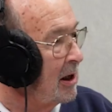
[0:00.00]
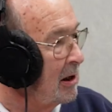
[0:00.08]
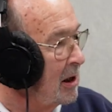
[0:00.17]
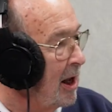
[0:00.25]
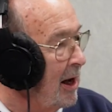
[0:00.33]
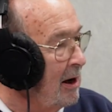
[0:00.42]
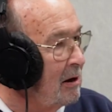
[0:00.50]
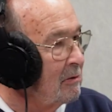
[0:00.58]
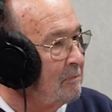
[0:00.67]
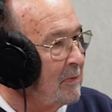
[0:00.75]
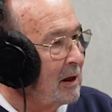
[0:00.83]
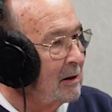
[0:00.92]
in
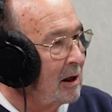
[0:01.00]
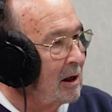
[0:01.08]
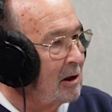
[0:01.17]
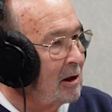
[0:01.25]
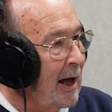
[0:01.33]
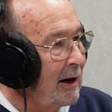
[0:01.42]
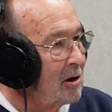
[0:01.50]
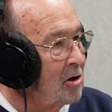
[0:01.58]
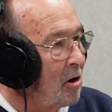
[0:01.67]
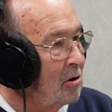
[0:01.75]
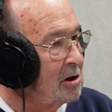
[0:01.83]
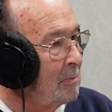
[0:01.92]
town that kind of
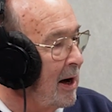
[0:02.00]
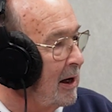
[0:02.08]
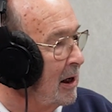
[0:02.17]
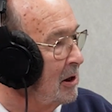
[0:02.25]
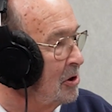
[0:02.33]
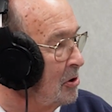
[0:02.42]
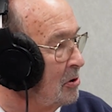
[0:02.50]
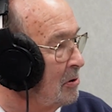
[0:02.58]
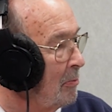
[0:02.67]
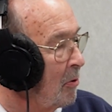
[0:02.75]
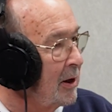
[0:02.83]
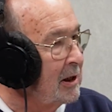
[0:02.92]
talks about issues
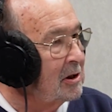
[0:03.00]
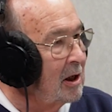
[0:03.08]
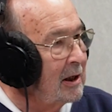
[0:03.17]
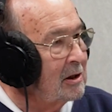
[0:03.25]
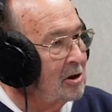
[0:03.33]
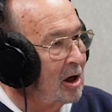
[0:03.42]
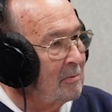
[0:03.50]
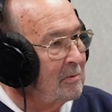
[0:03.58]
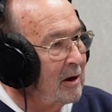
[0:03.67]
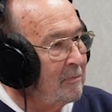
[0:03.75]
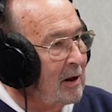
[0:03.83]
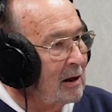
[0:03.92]
and brings things up
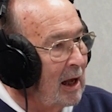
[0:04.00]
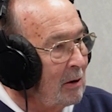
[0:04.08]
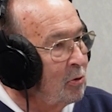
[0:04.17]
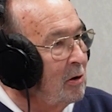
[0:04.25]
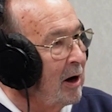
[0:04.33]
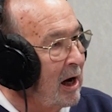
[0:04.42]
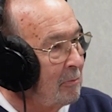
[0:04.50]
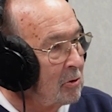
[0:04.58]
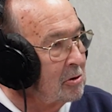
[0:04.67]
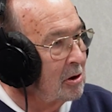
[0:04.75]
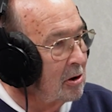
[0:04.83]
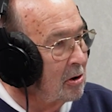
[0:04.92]
like we're able
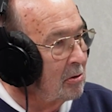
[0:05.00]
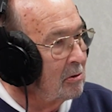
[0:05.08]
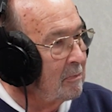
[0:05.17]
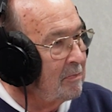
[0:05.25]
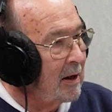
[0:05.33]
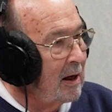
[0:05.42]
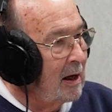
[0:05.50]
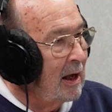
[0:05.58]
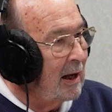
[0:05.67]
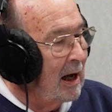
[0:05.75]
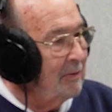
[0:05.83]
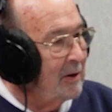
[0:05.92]
to do. Right.
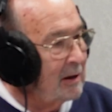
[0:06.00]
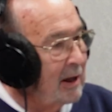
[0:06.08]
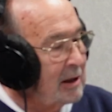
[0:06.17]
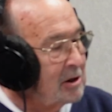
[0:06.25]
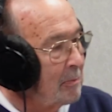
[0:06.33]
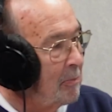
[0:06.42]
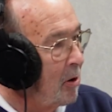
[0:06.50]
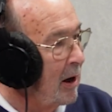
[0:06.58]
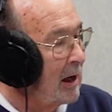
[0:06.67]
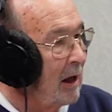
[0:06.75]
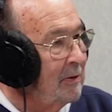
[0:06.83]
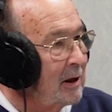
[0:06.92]
And I think that's a part,
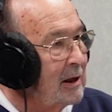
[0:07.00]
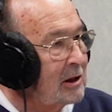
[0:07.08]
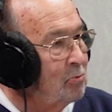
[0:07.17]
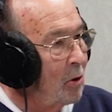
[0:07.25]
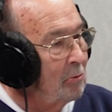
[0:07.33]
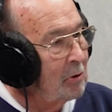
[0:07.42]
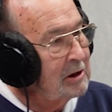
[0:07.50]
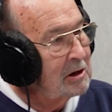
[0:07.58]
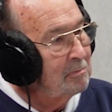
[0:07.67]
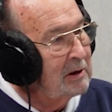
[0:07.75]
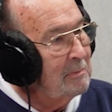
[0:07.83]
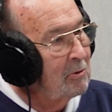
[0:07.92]
and I think that's one
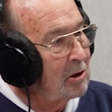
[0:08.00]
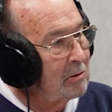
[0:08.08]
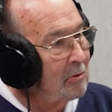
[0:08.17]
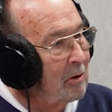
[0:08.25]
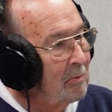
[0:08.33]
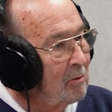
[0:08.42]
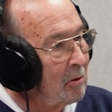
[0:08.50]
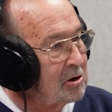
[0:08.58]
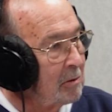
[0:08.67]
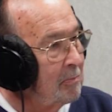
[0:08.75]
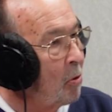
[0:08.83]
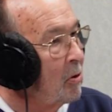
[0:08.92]
reason people are, are, are
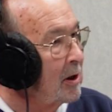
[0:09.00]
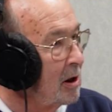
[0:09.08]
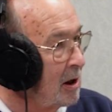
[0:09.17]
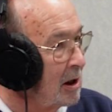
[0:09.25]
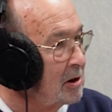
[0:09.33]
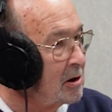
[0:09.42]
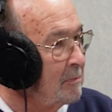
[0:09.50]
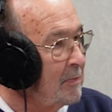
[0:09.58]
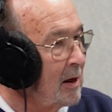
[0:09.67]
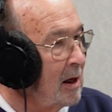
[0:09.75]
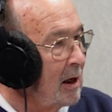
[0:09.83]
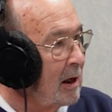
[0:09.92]
supporting us
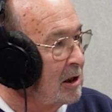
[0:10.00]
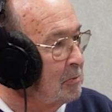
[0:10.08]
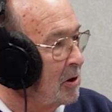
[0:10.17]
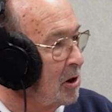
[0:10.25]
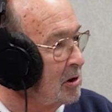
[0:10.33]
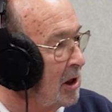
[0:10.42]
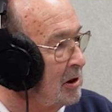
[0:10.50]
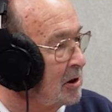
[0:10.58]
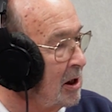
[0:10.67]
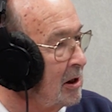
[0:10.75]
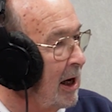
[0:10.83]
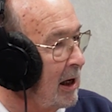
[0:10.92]
is because they
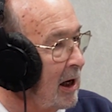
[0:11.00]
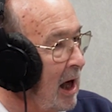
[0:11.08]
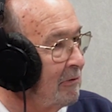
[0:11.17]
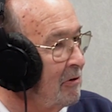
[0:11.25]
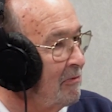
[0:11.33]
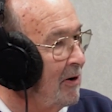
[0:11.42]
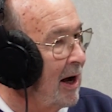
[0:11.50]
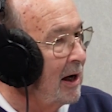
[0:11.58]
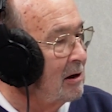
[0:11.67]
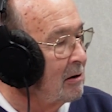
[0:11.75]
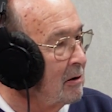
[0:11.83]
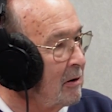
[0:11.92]
see that kind of a
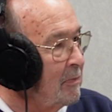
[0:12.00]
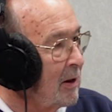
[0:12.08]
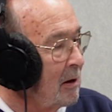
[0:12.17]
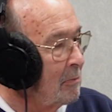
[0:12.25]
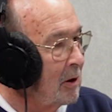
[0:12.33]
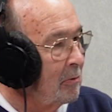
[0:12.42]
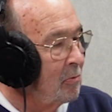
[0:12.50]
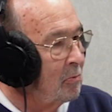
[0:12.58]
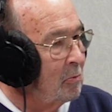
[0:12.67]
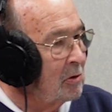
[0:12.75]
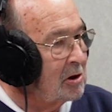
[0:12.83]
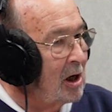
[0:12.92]
value. But,
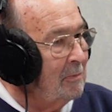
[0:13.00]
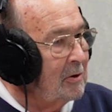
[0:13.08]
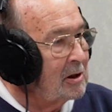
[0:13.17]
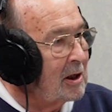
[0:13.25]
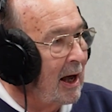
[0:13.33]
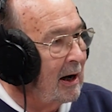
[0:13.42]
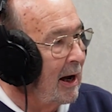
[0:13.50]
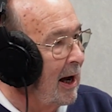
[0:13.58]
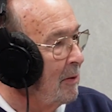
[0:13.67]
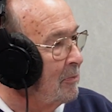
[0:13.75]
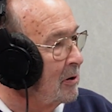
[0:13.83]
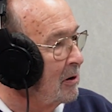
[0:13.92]
but something's got to
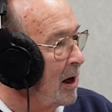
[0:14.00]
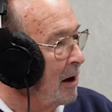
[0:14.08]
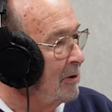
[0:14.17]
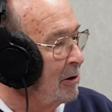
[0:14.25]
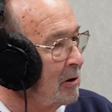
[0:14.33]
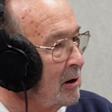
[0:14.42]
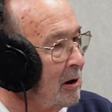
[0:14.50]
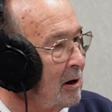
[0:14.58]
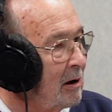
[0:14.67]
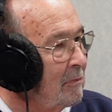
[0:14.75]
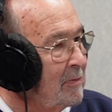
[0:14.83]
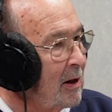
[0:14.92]
happen. I mean,
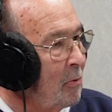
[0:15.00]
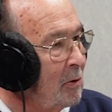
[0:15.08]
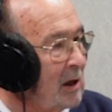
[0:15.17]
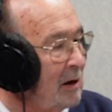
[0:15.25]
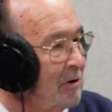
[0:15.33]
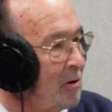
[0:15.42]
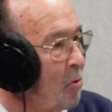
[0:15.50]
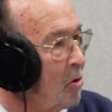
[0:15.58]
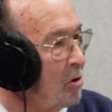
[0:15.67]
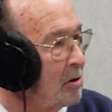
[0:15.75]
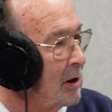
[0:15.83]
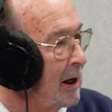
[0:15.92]
uh, we live in a
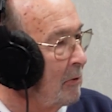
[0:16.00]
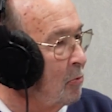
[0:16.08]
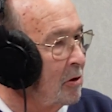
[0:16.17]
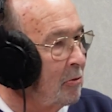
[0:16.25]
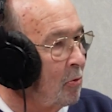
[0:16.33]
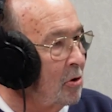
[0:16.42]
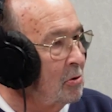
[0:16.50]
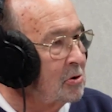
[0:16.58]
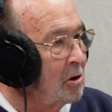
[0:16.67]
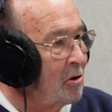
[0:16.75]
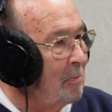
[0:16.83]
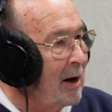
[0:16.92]
world now where the rules
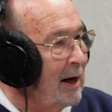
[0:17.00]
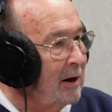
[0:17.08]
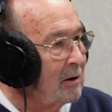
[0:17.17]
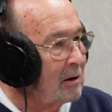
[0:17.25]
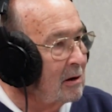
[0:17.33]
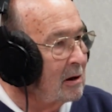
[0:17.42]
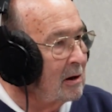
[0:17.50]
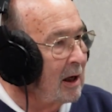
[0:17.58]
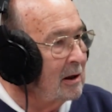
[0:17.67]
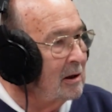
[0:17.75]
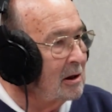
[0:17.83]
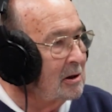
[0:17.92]
don't matter.
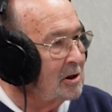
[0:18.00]
It doesn't